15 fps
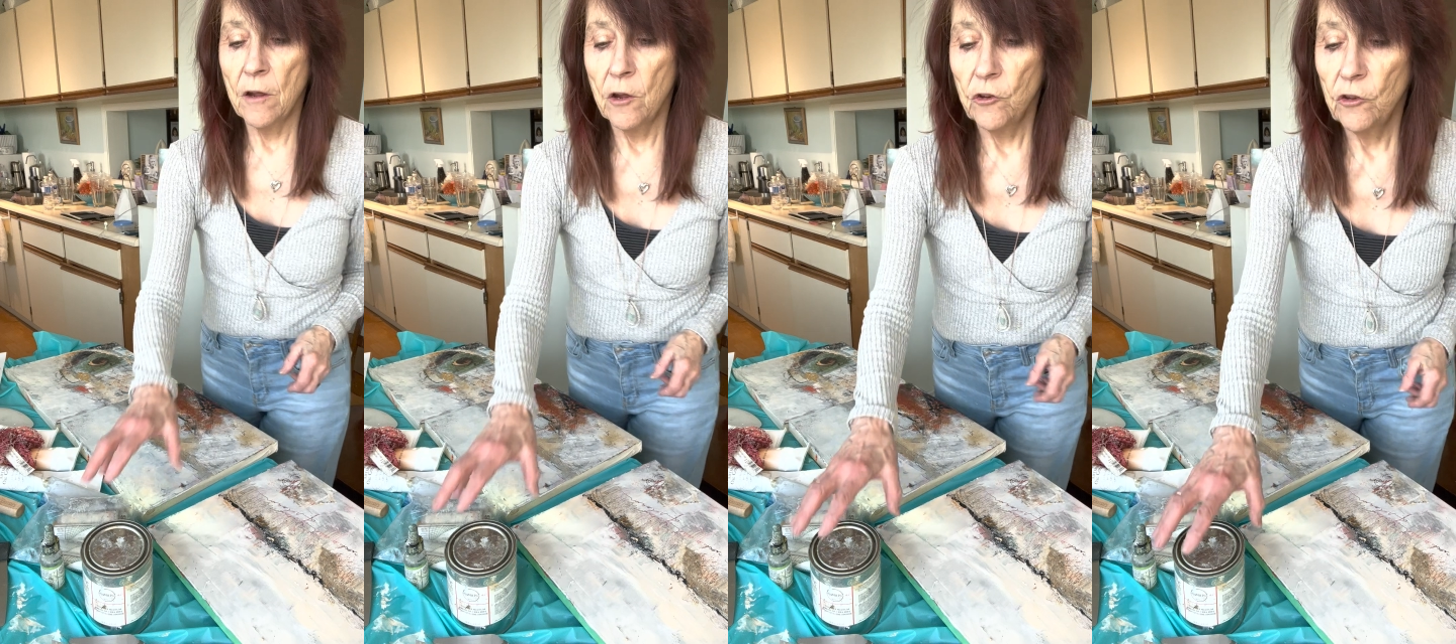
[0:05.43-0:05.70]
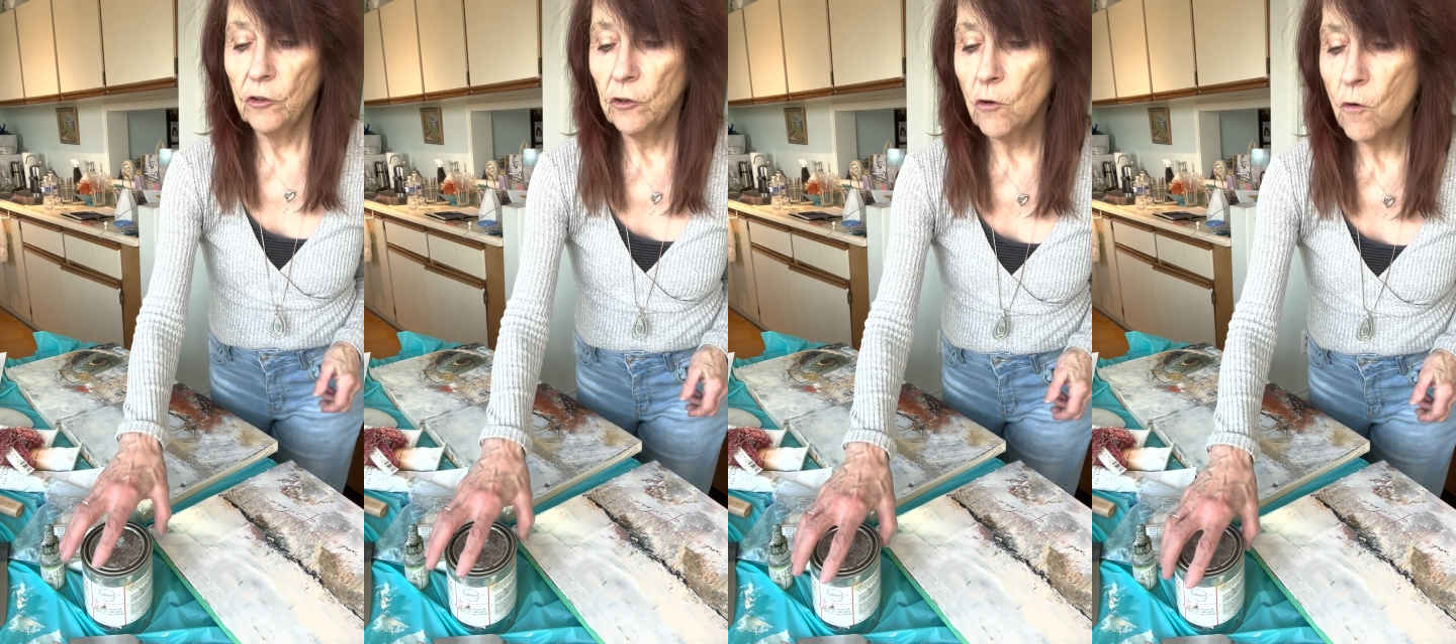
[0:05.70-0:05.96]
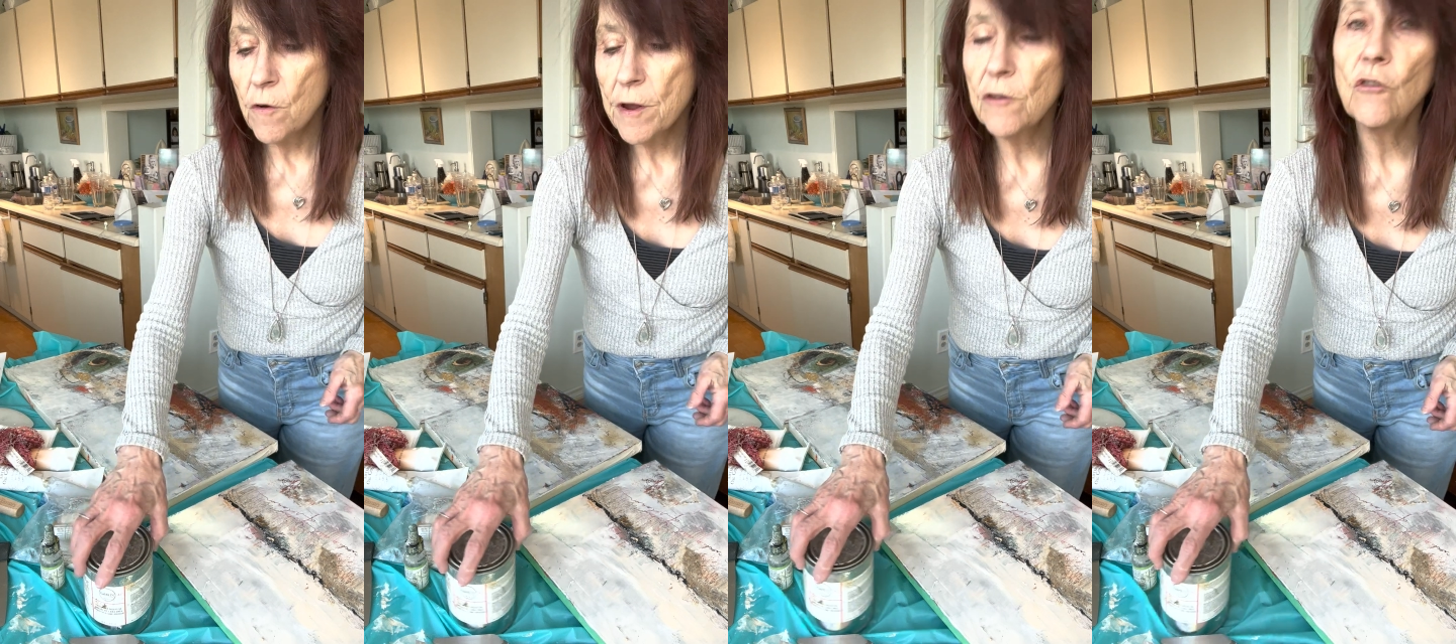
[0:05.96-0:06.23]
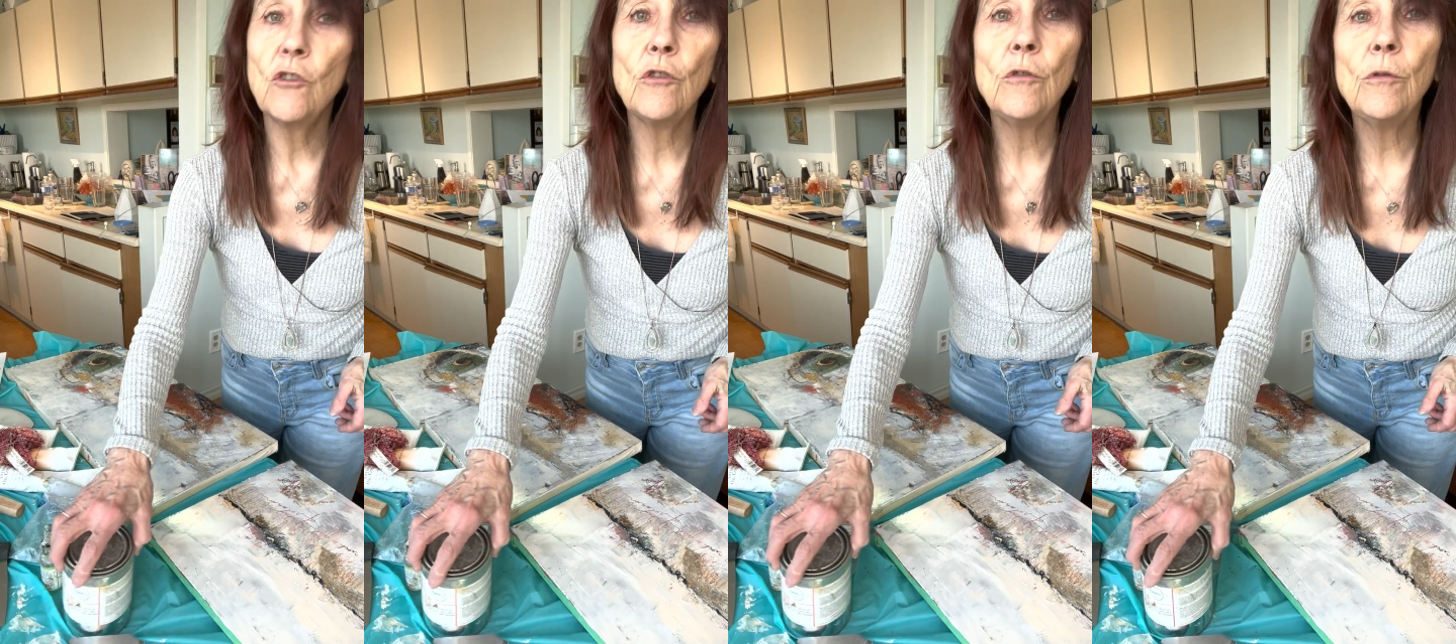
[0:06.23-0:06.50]
Just going
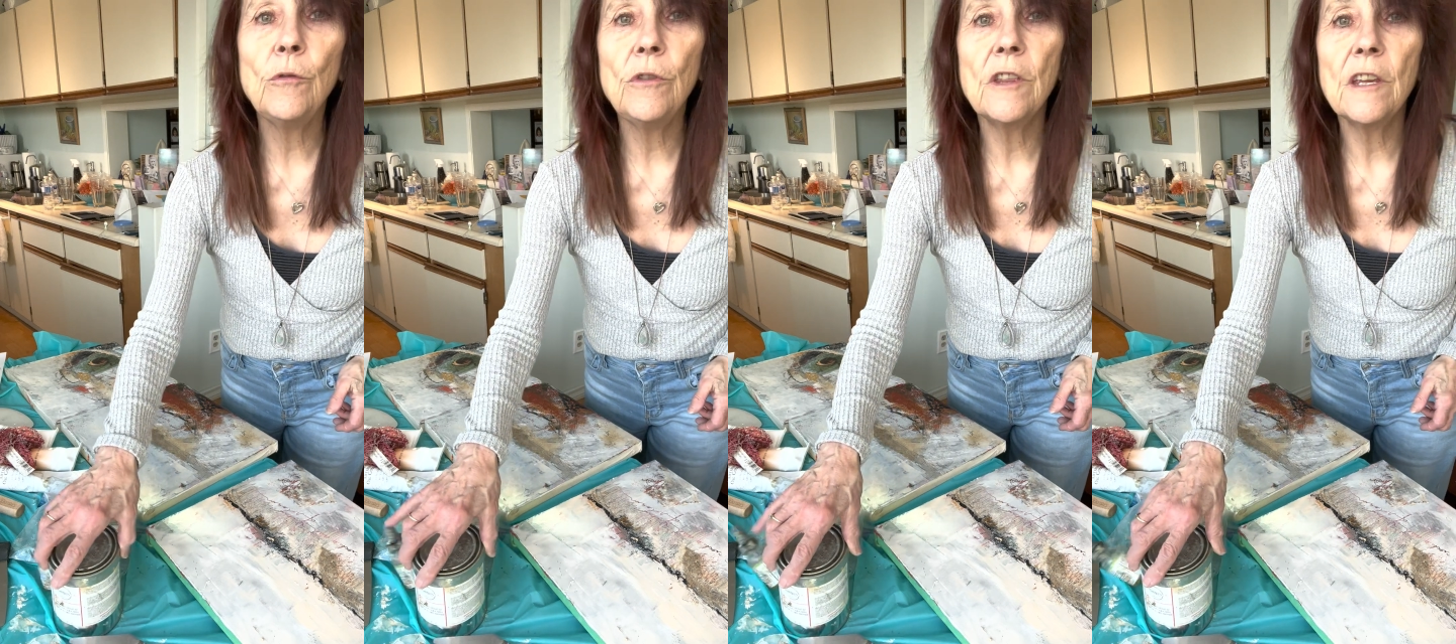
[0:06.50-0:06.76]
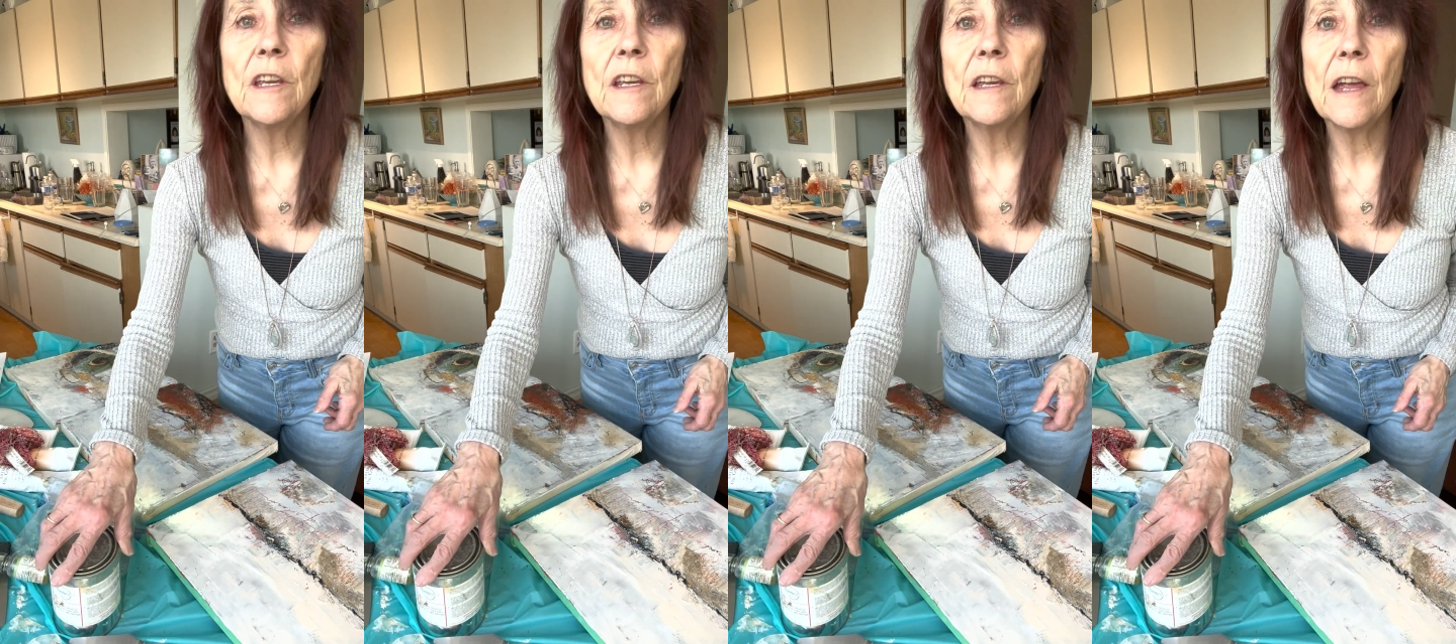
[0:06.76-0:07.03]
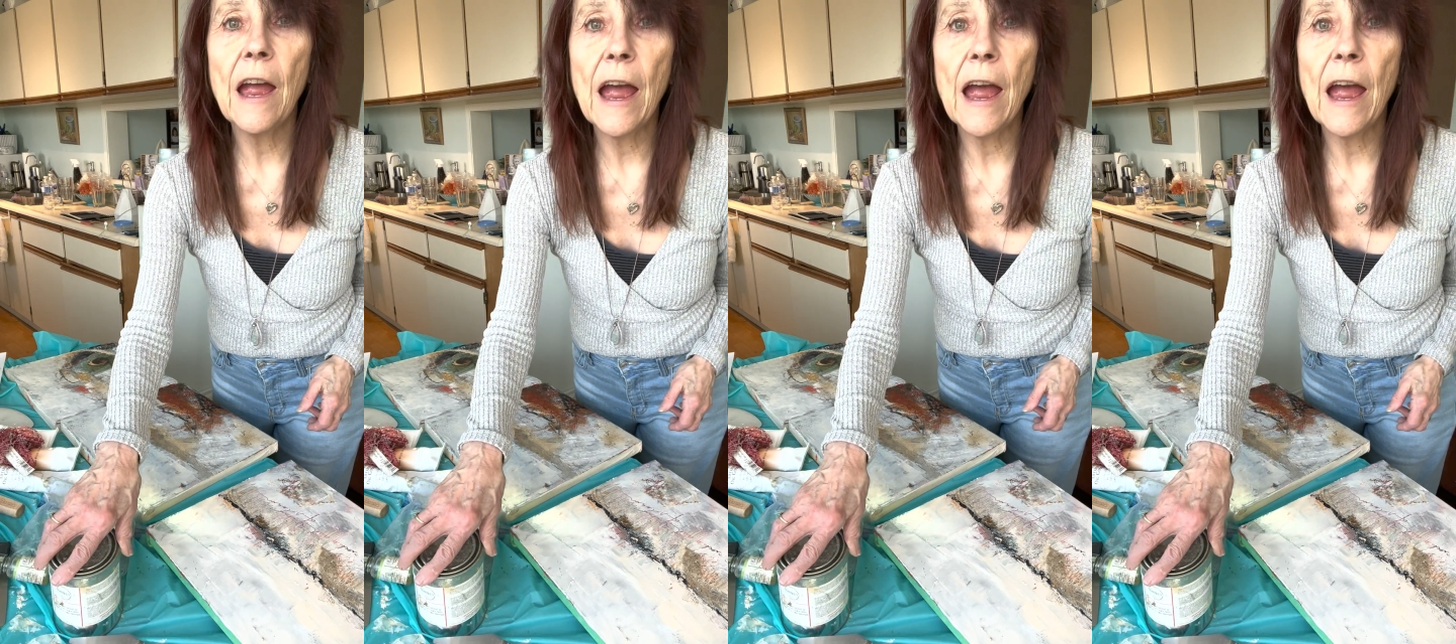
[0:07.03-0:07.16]
to the